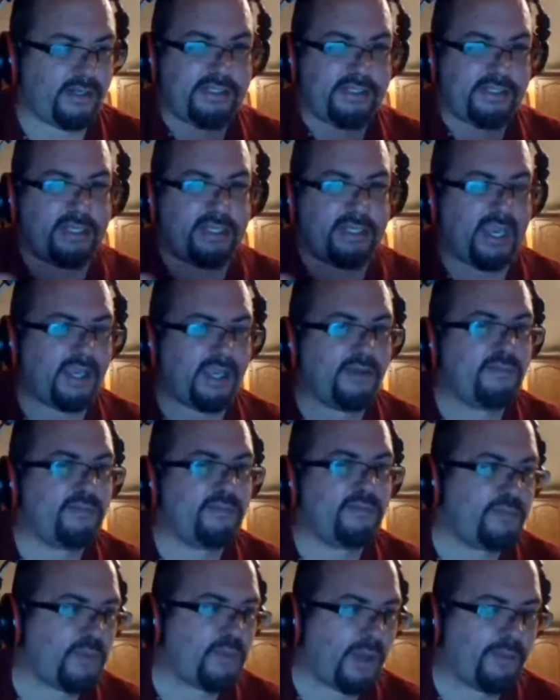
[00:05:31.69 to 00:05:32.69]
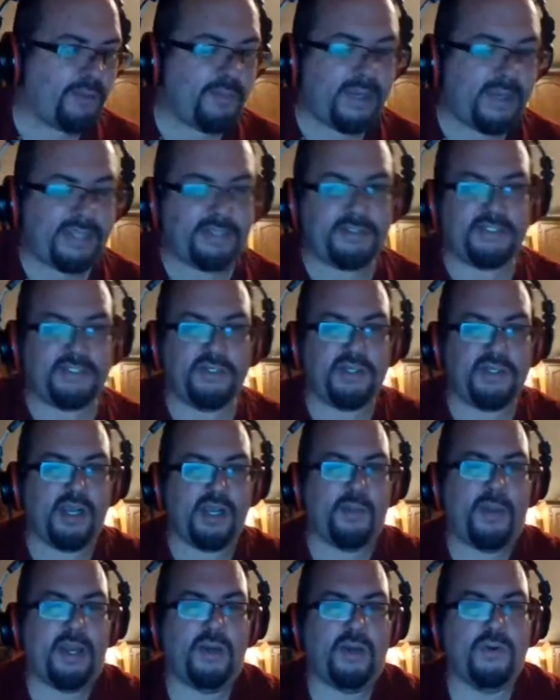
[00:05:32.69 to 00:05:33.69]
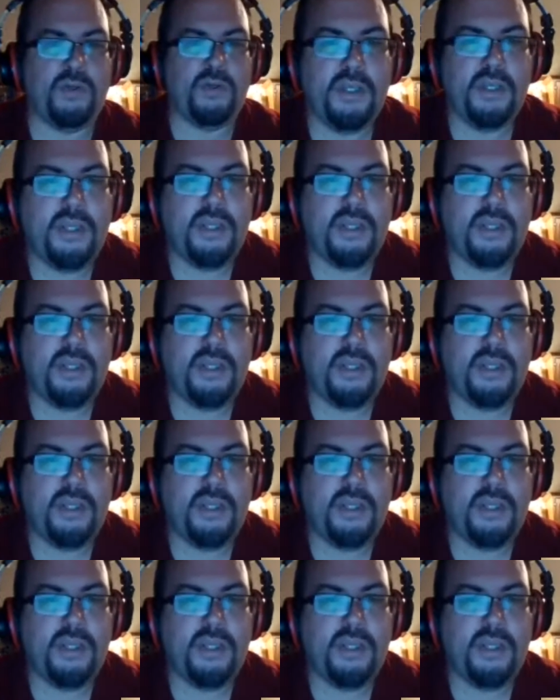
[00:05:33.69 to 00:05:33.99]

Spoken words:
DK probably might still come out,